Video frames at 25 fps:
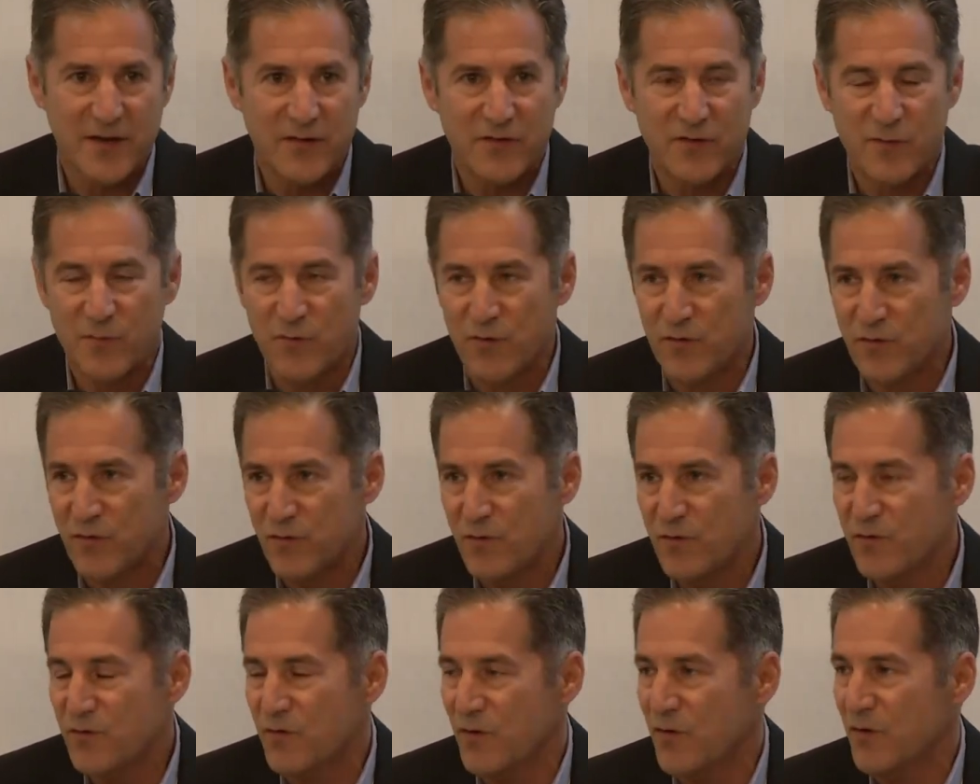as a
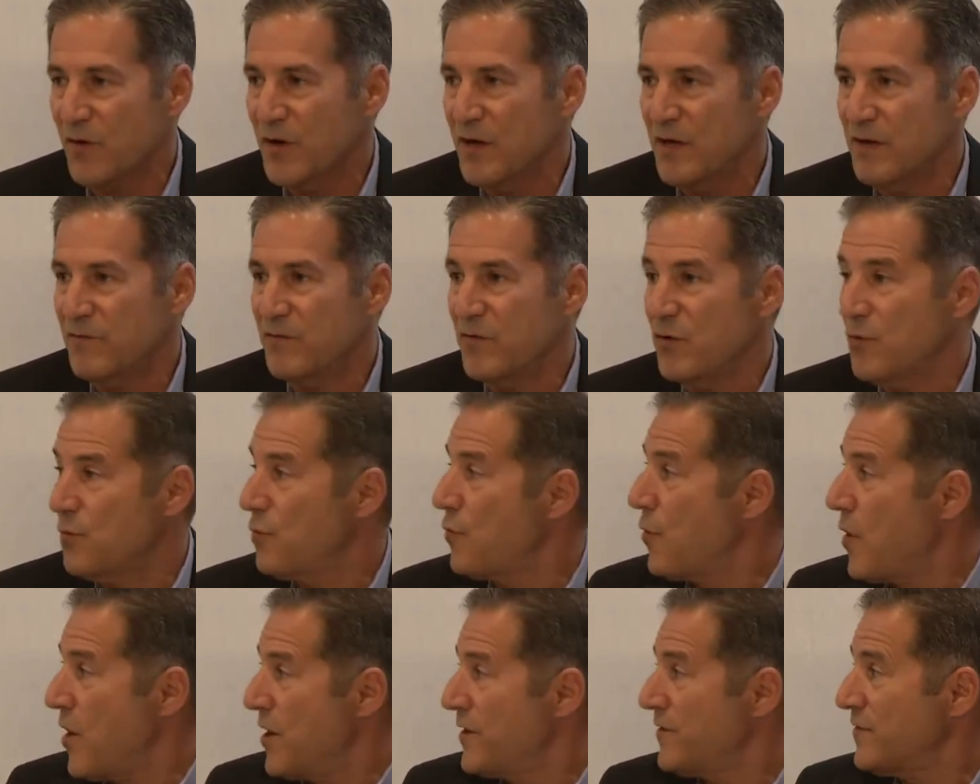producer, if you
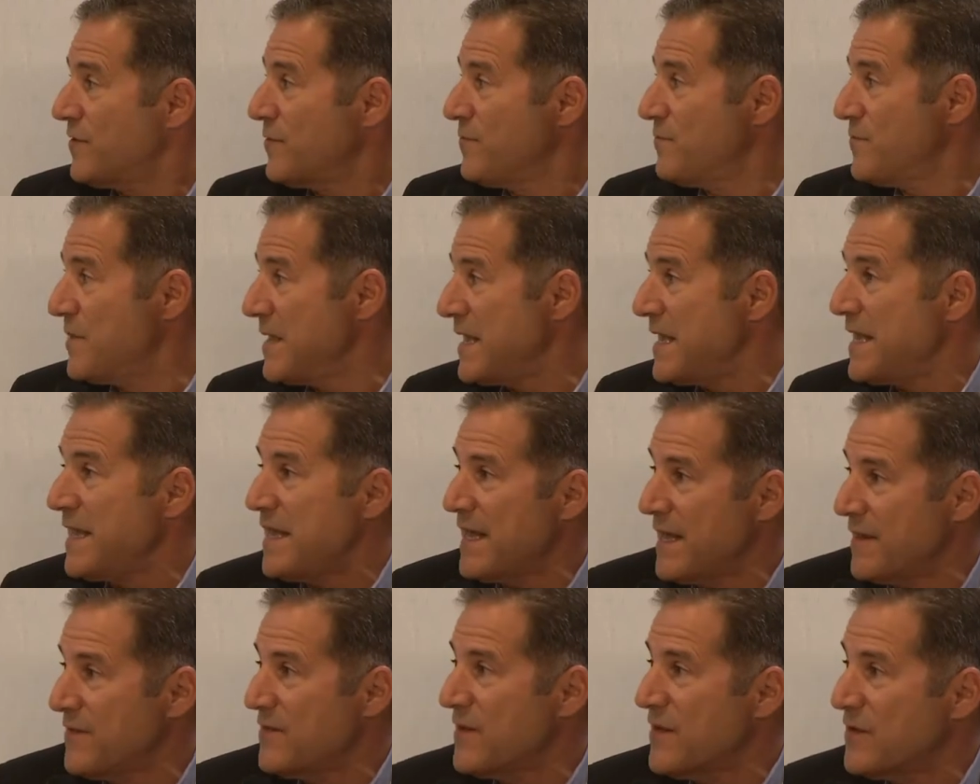want to
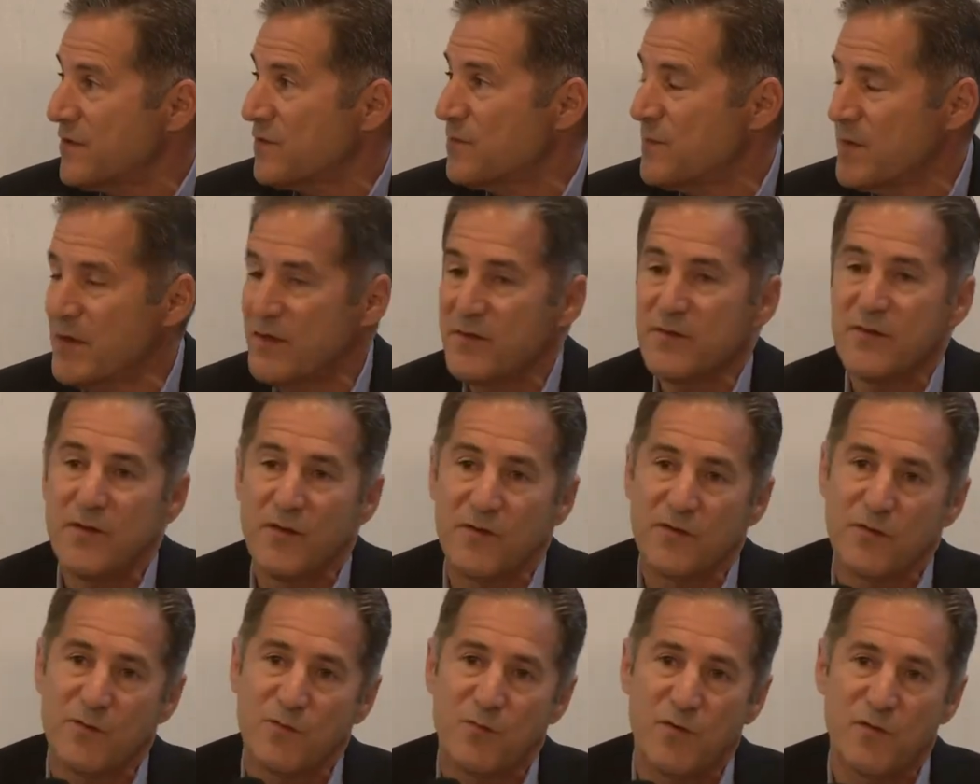be in this
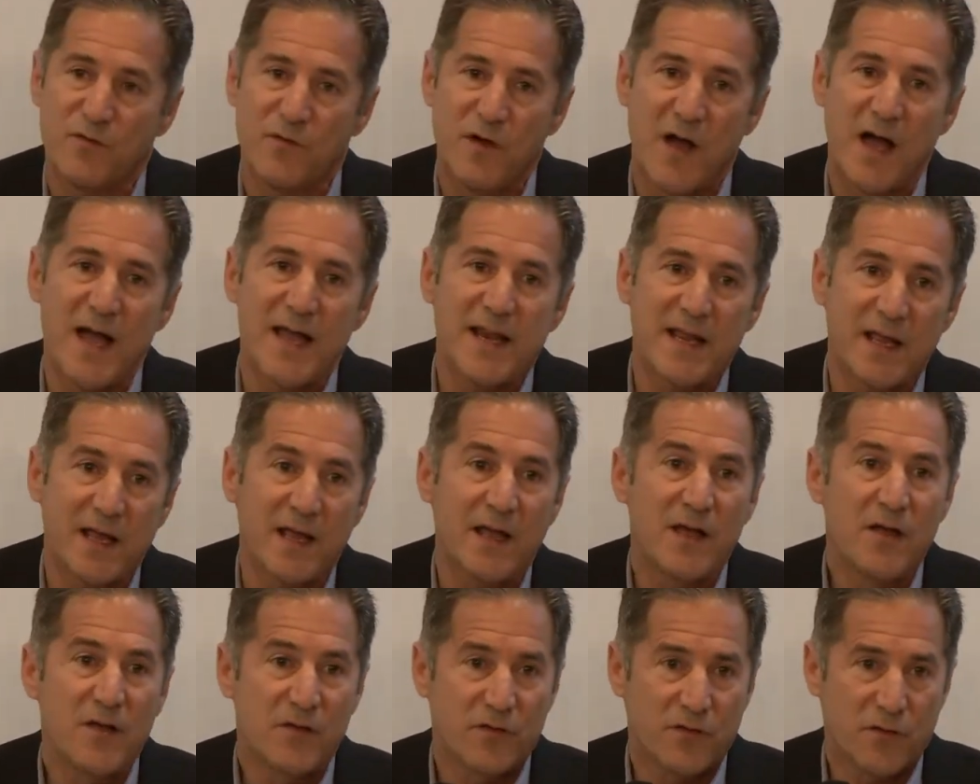business of providing
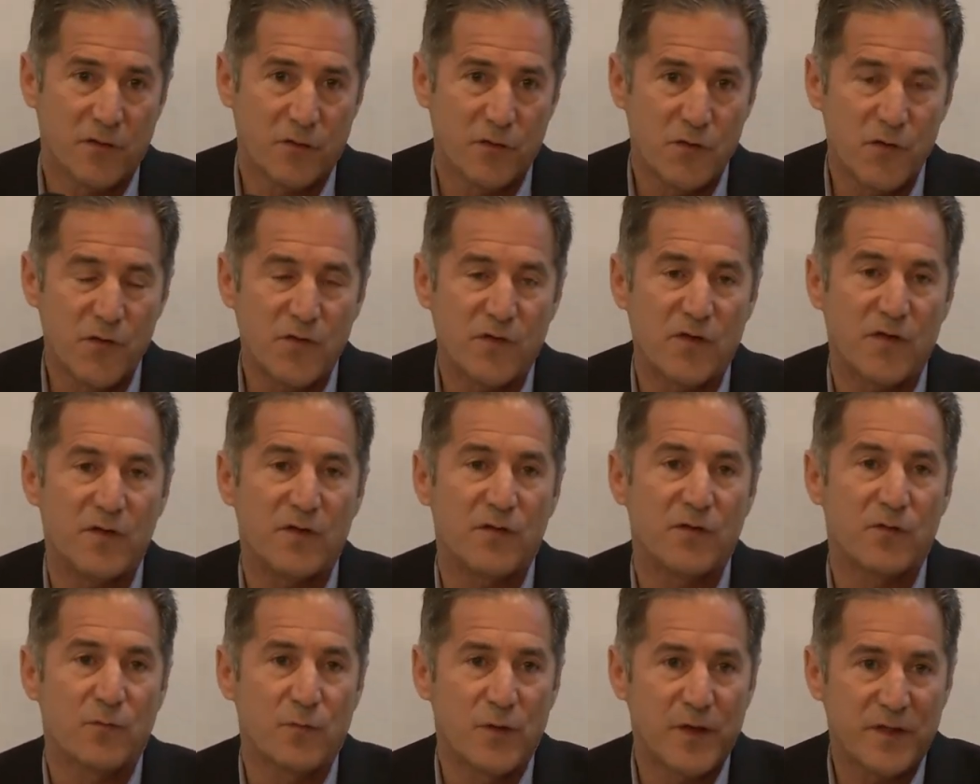
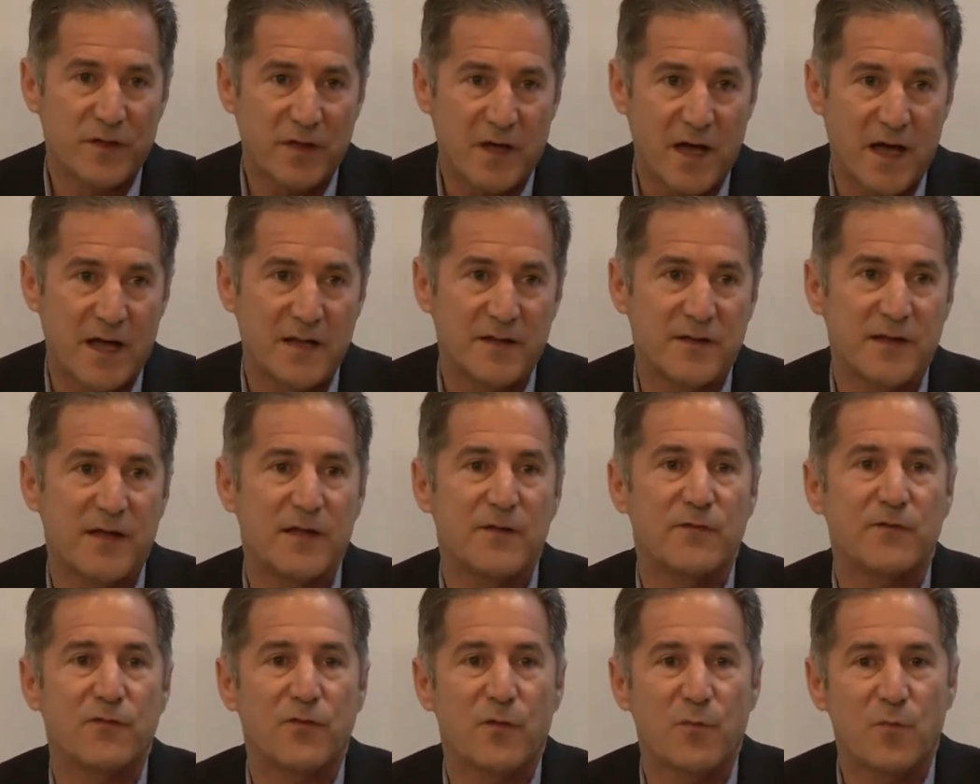solutions with
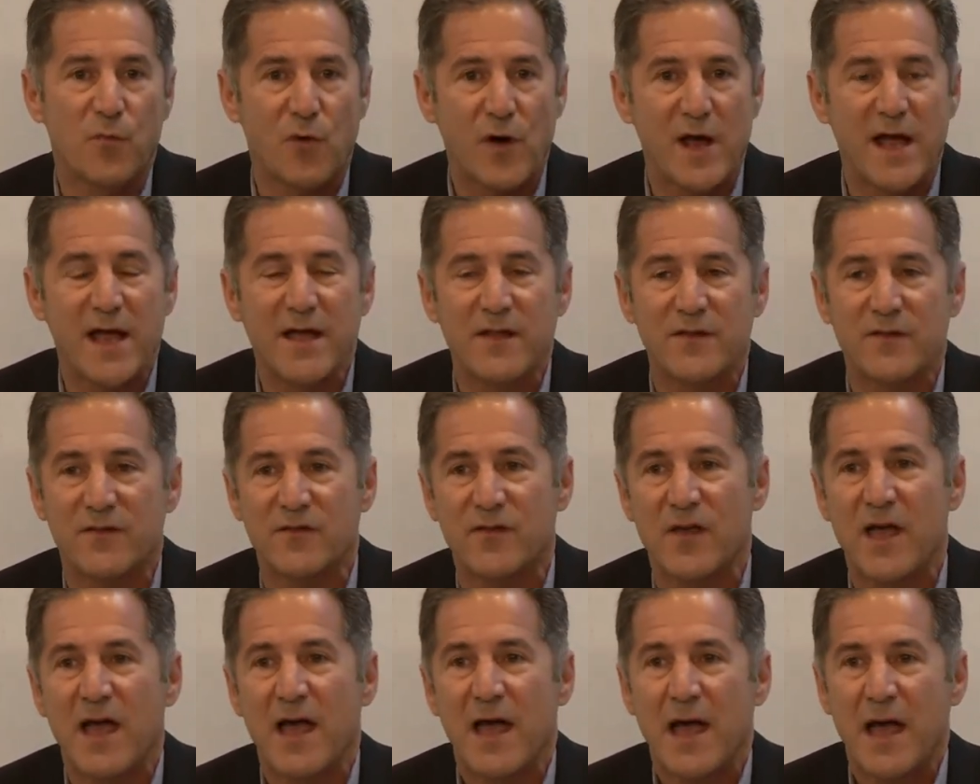content for brands,
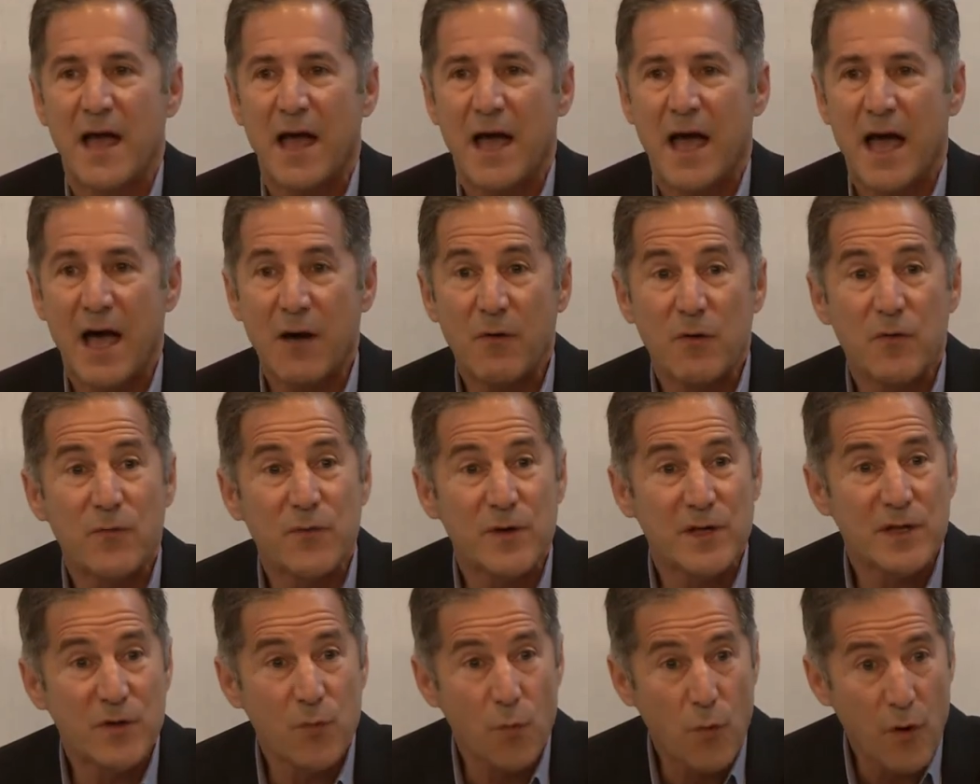how it
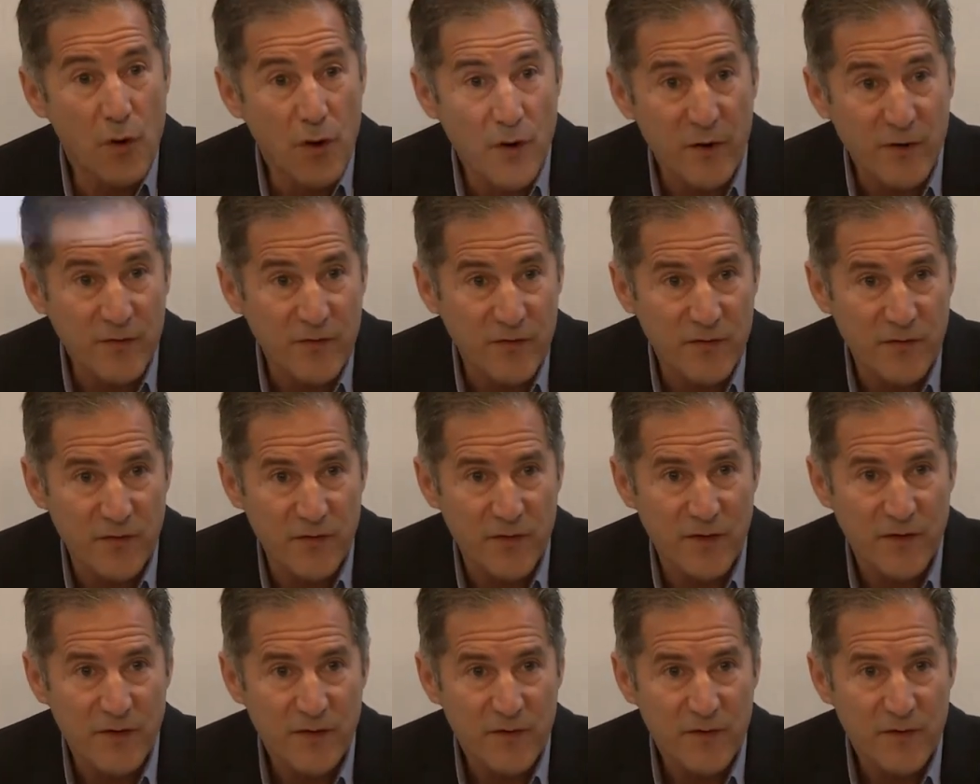really works,